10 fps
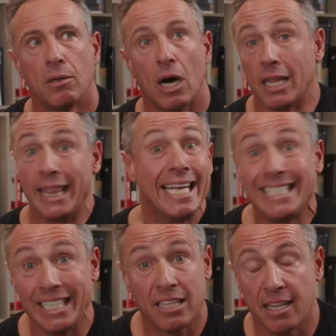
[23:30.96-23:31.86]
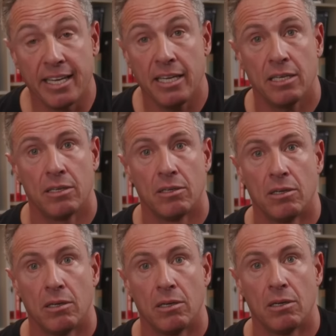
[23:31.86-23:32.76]
allegedly
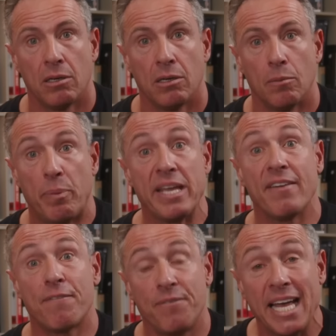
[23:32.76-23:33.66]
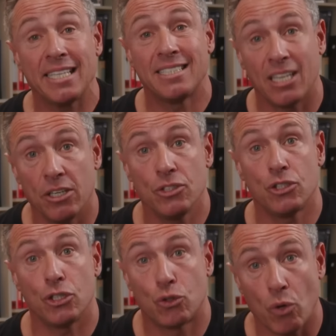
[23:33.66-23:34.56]
being fed tons
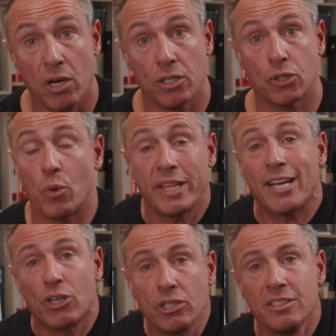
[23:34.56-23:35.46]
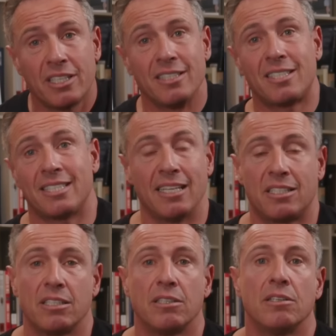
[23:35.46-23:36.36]
of drugs where they couldn't
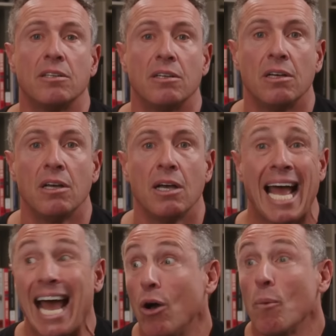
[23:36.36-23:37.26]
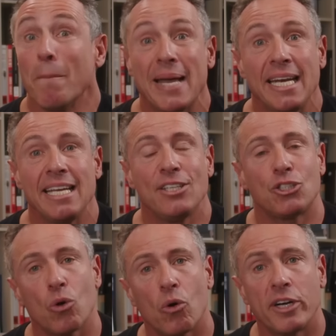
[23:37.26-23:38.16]
consent? How many
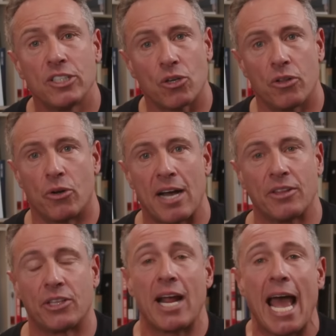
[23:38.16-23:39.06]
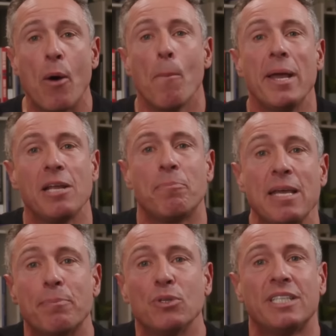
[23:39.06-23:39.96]
stories are there out there? How many
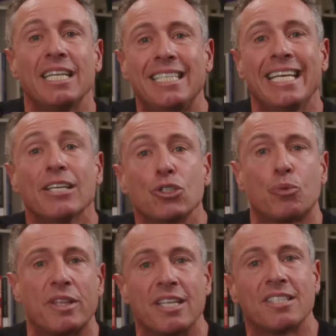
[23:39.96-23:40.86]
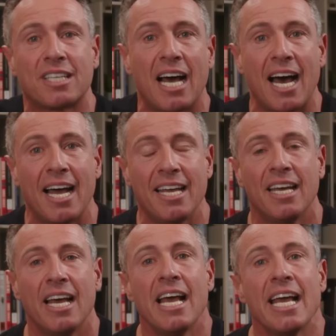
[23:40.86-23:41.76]
people did deals with this guy,
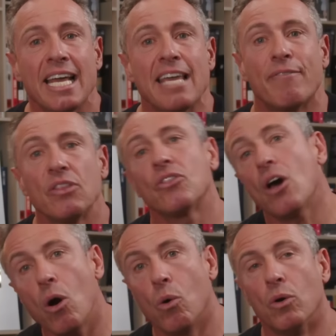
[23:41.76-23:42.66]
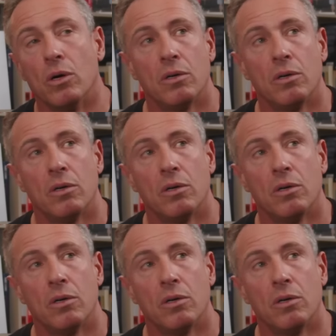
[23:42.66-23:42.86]
even though?